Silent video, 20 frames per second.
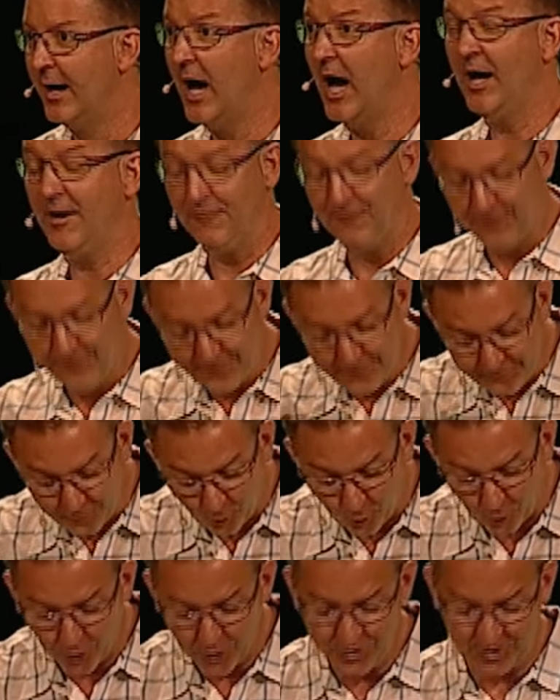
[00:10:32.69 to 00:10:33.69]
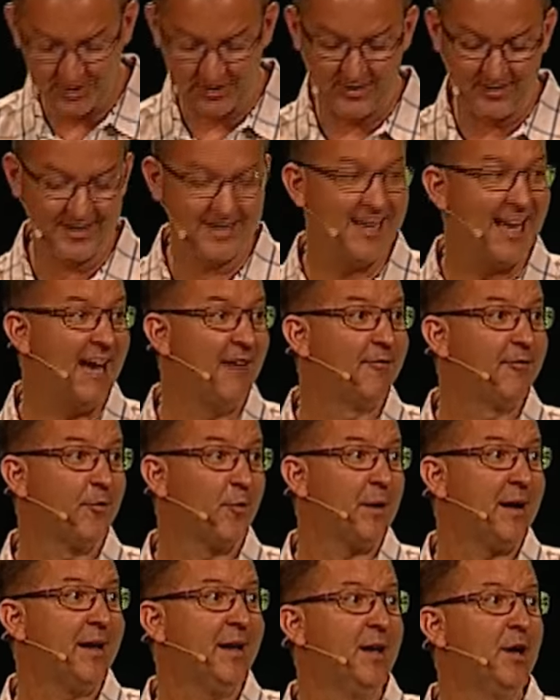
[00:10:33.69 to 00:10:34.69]
Unfortunately,
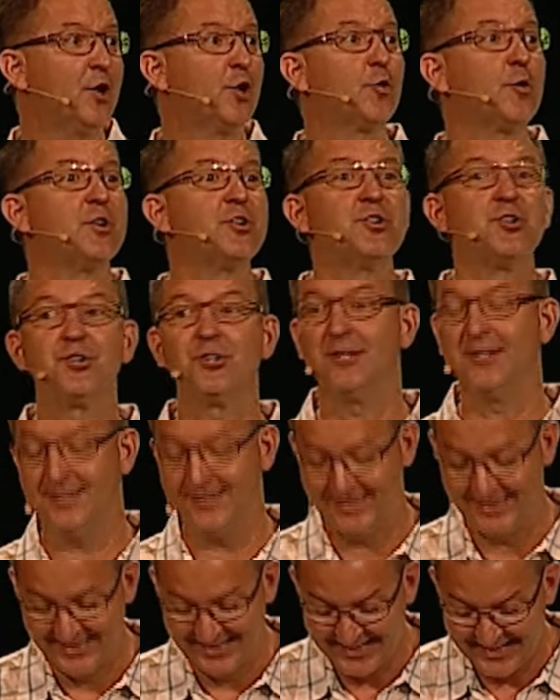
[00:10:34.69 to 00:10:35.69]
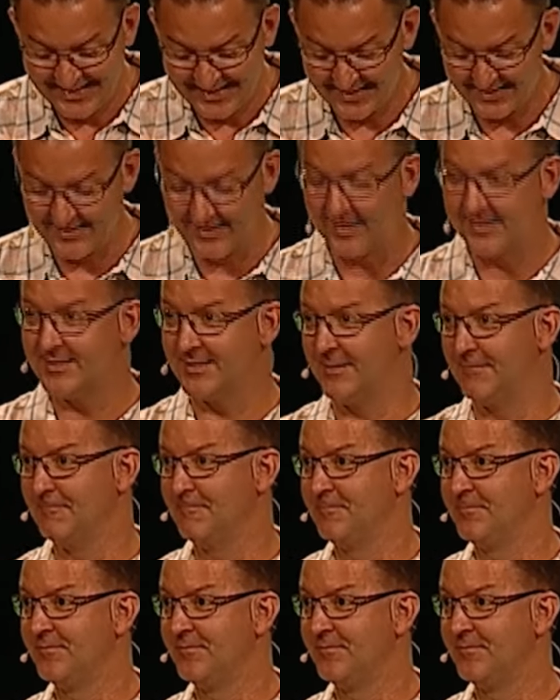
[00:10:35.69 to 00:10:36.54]
every Christian doesn't.